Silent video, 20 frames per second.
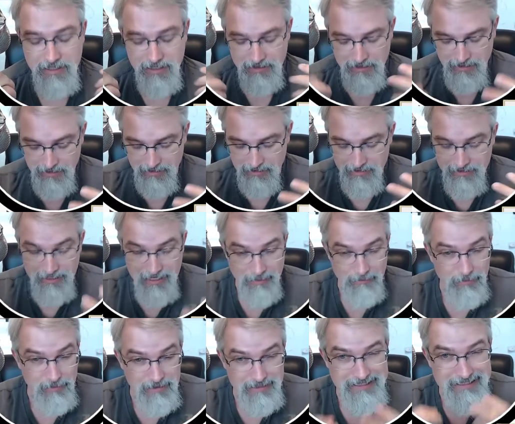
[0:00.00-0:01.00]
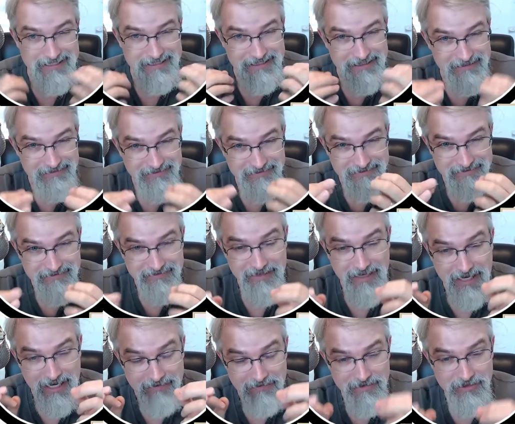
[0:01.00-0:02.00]
And luckily, I believe,
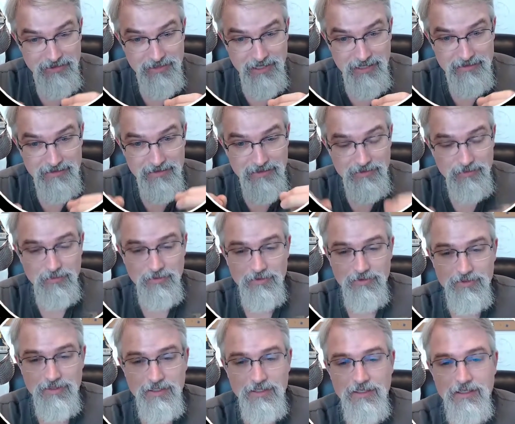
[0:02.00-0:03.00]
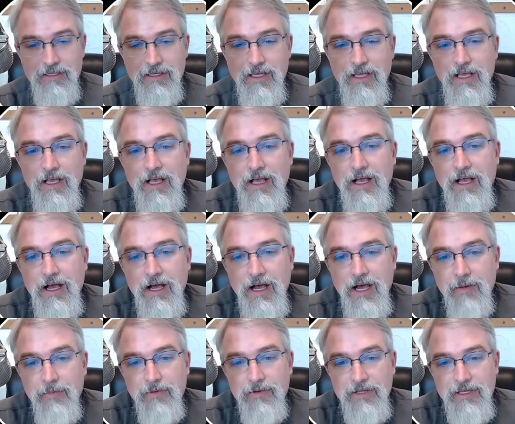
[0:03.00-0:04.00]
I haven't tried this, we'll see,
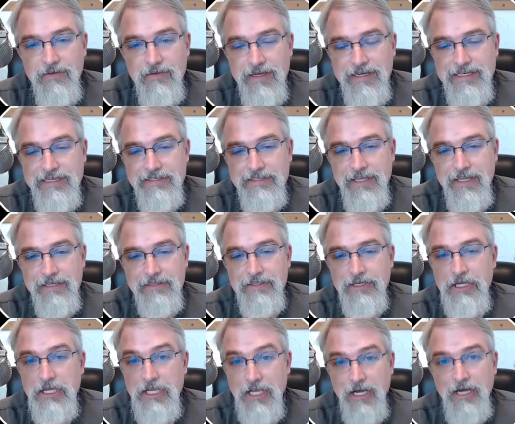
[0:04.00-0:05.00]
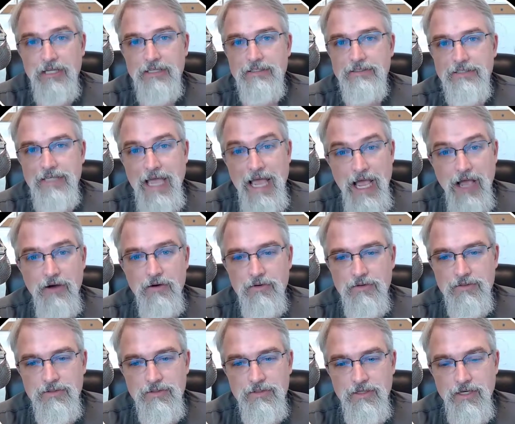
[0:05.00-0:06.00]
I believe I can take the guts
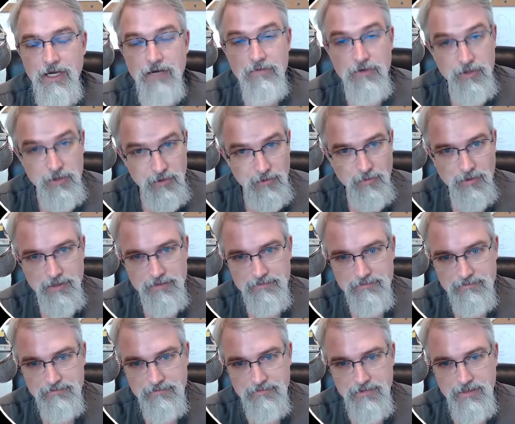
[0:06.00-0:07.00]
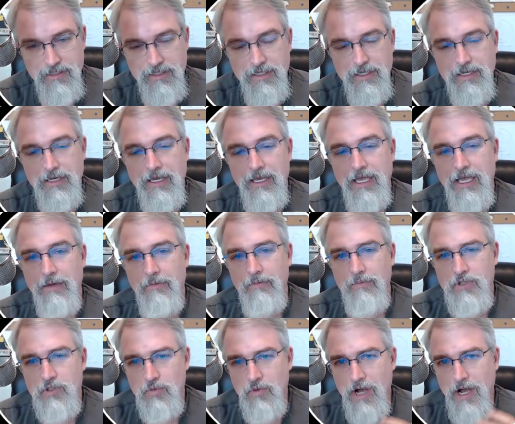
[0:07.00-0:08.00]
out of a new one
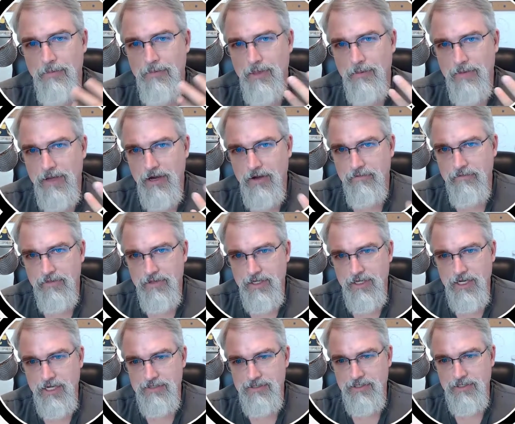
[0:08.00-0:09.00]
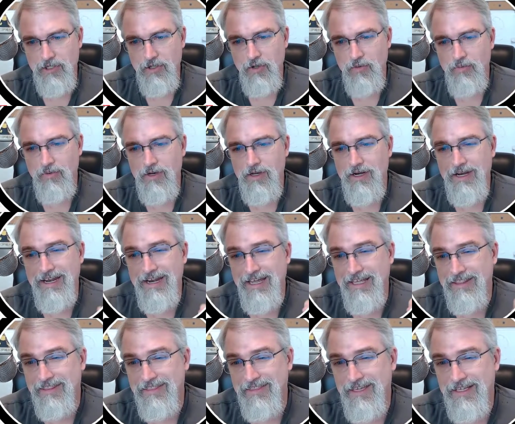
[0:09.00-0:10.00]
and swap them out for the guts in the old one, and
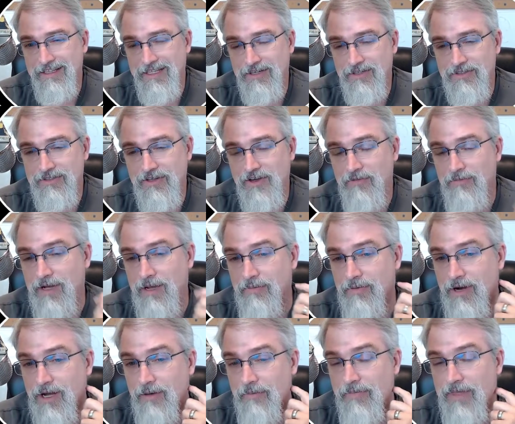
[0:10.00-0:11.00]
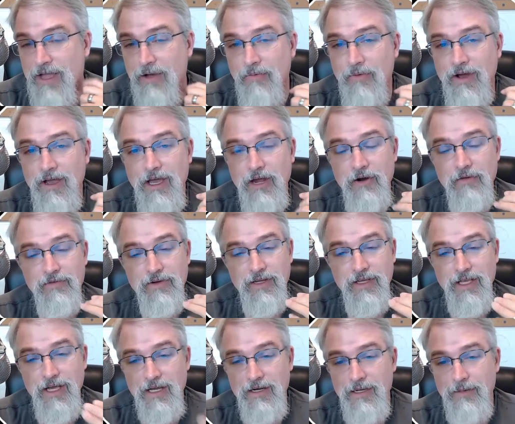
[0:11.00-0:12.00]
I think that'll solve my problem. That way I don't have to
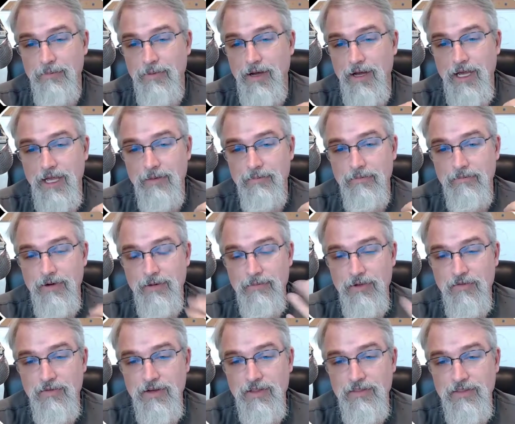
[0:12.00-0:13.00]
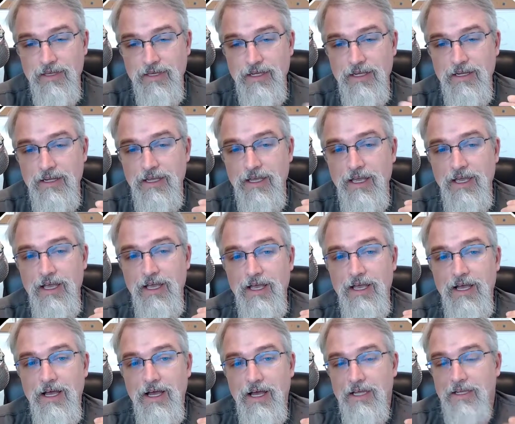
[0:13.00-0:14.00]
cut any pipe, remove anything.
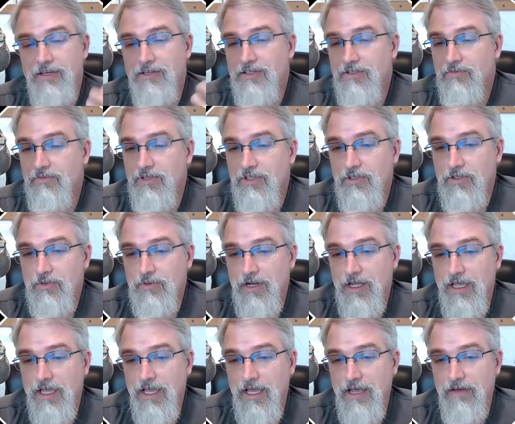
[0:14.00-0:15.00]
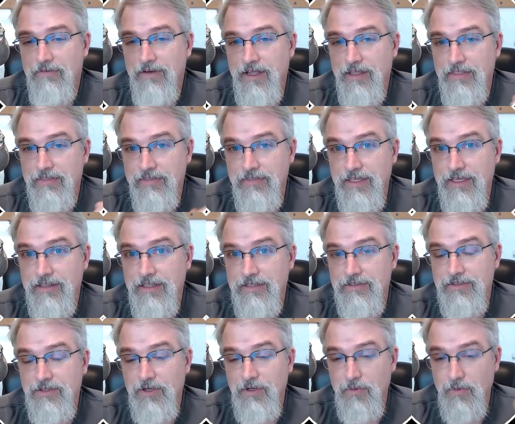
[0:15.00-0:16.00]
I can just reuse what I have, and I think
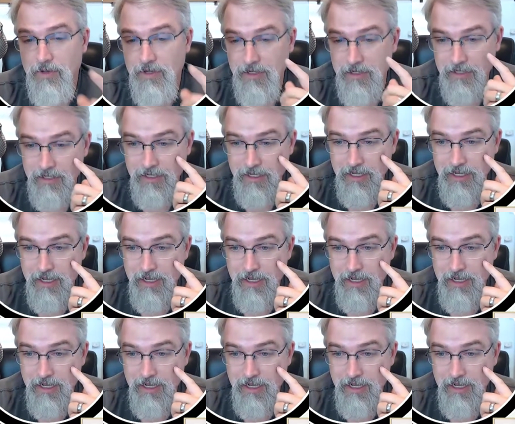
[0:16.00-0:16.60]
that's gonna work.